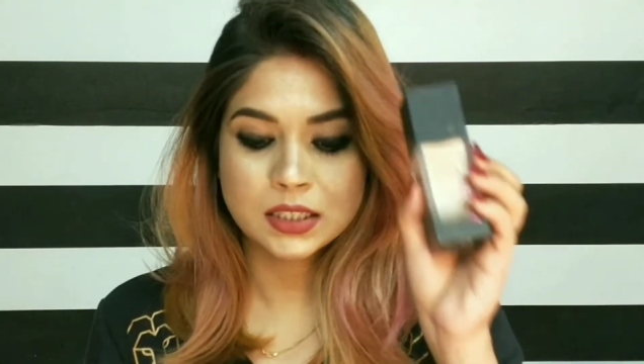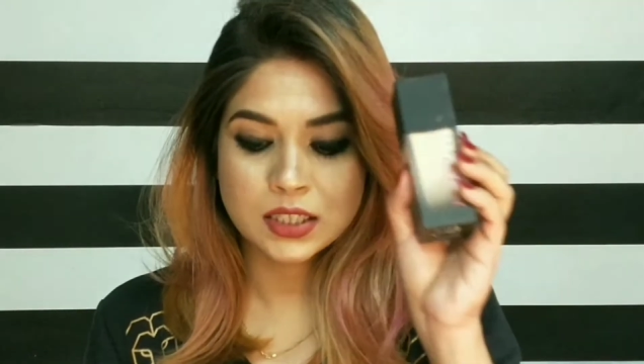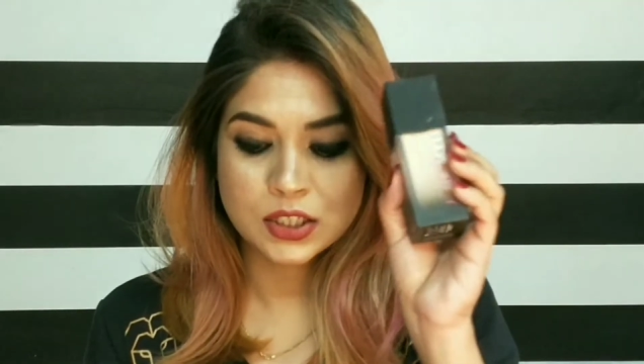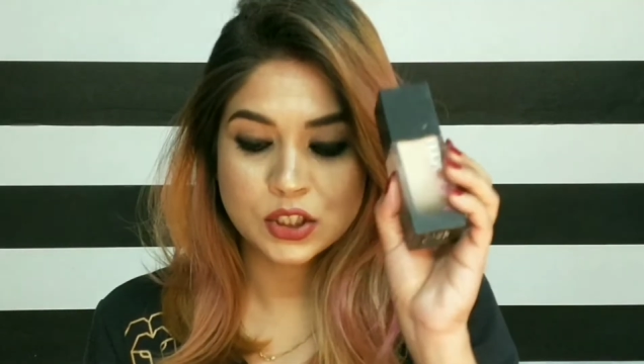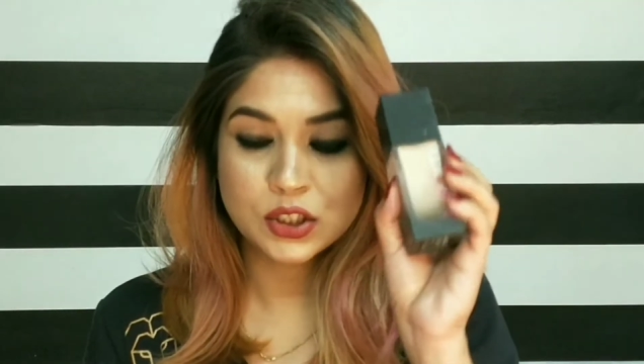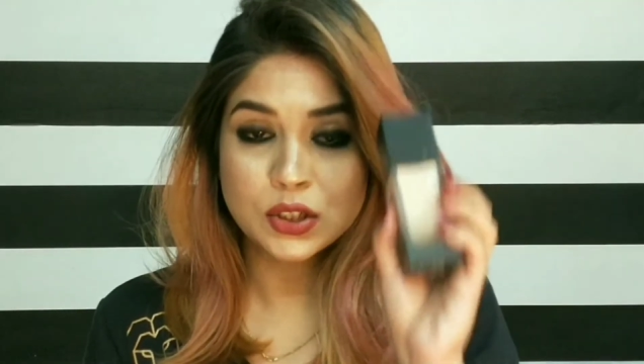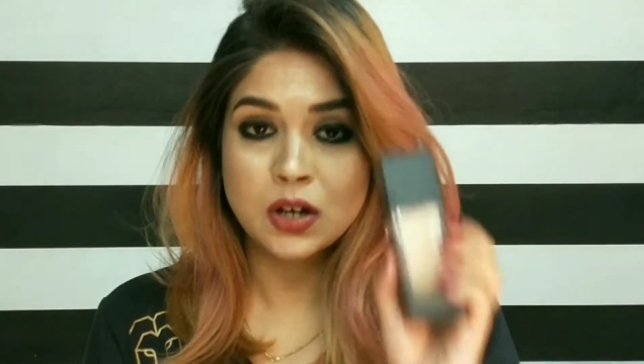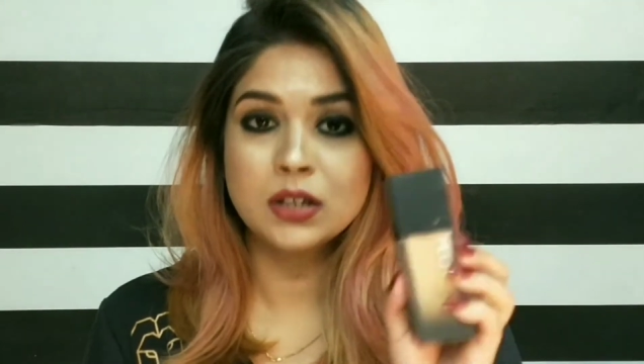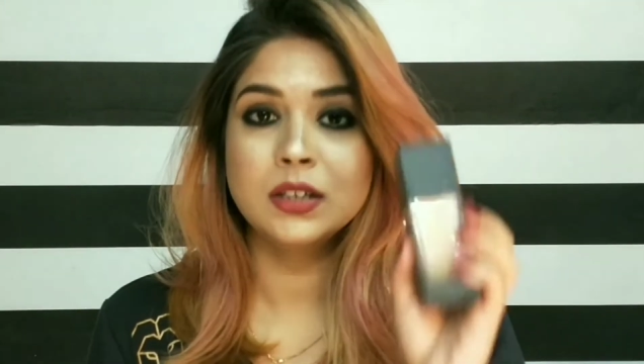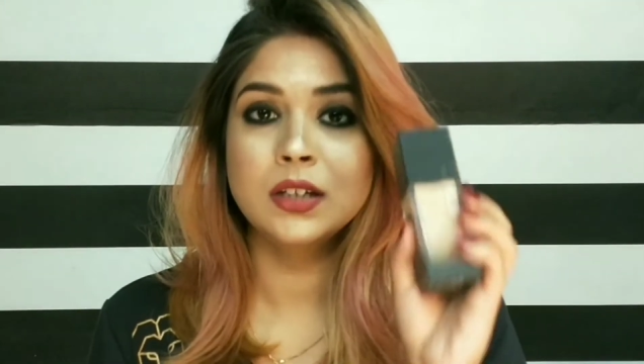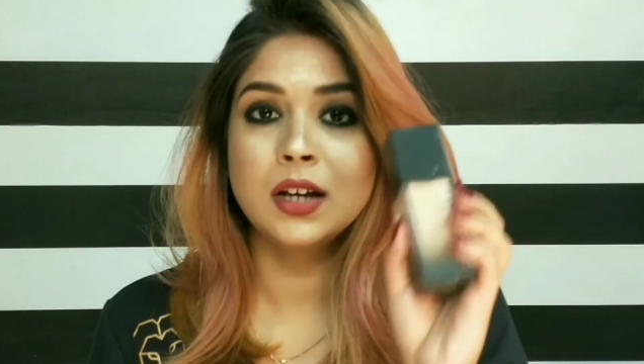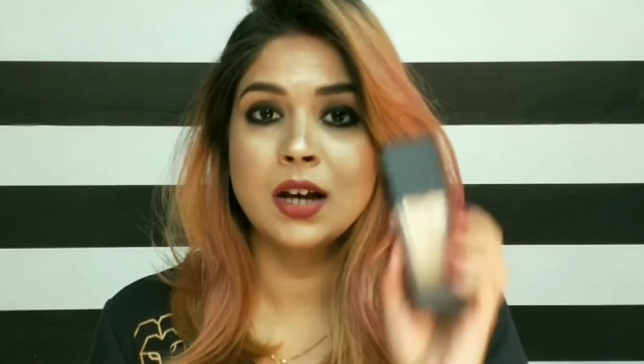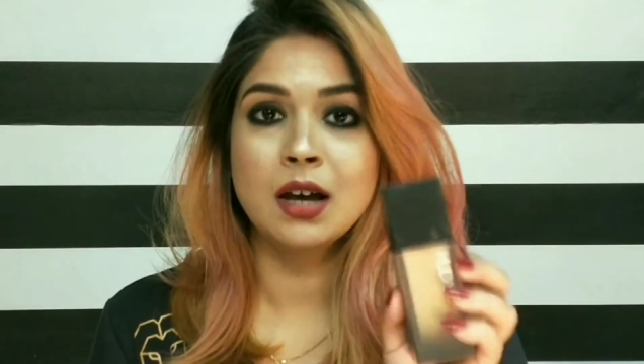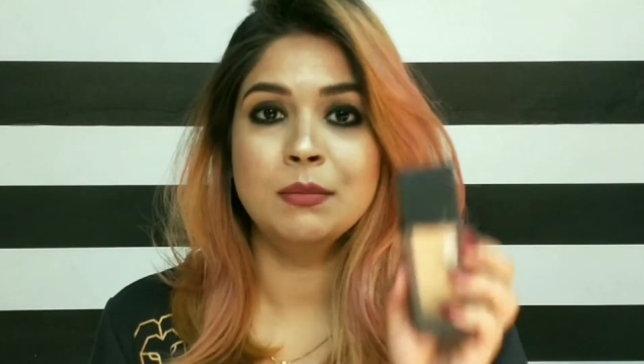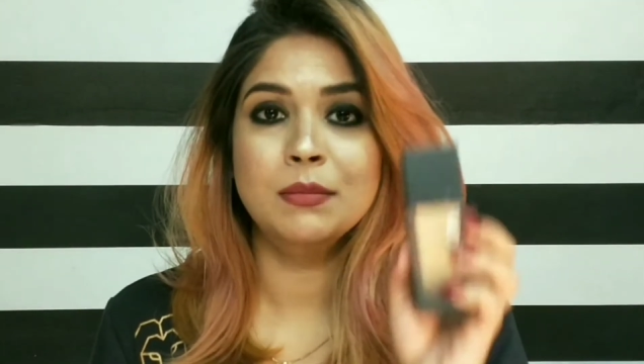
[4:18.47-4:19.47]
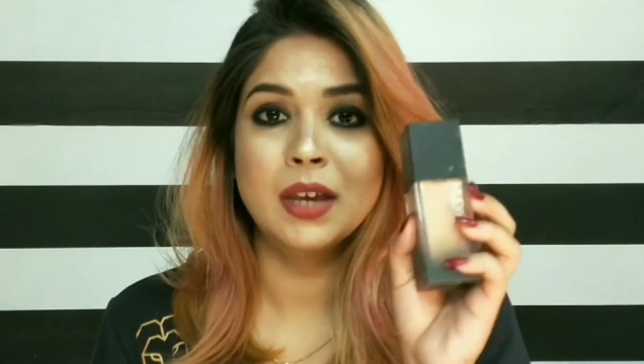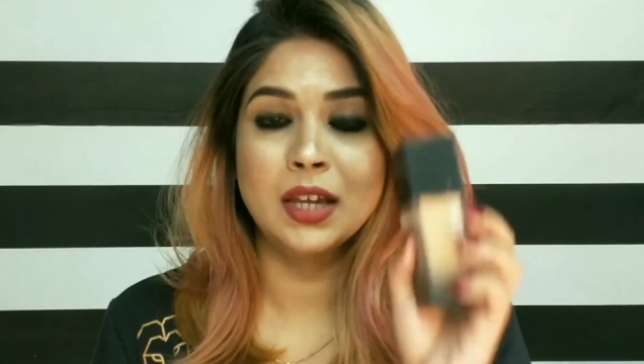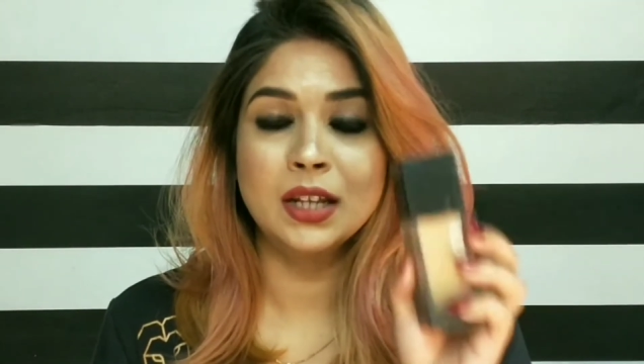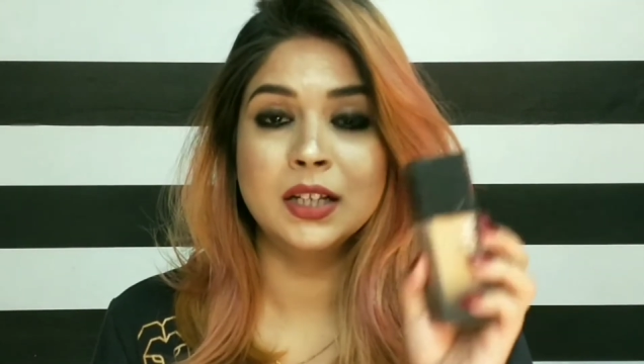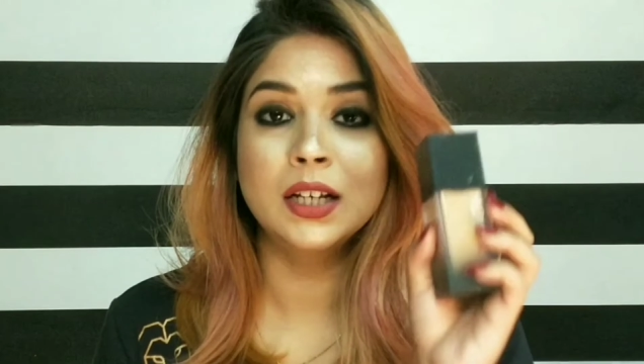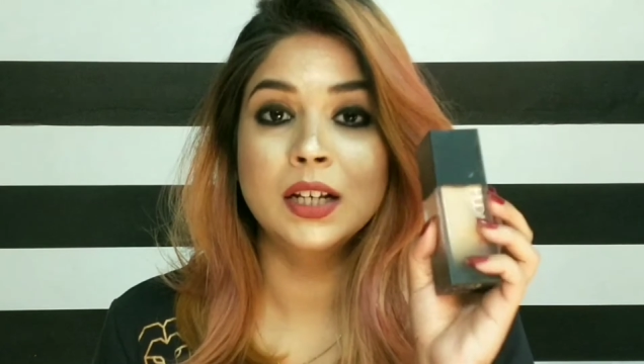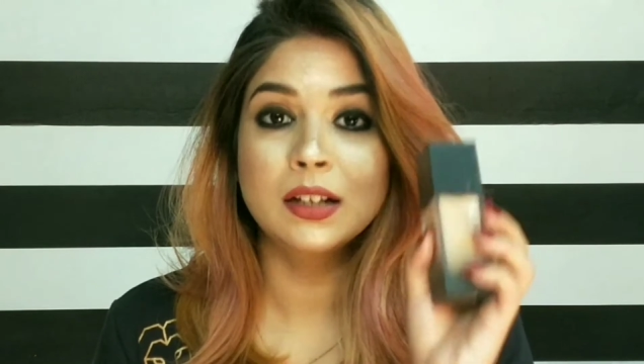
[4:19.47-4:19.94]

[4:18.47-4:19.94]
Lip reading: does not come in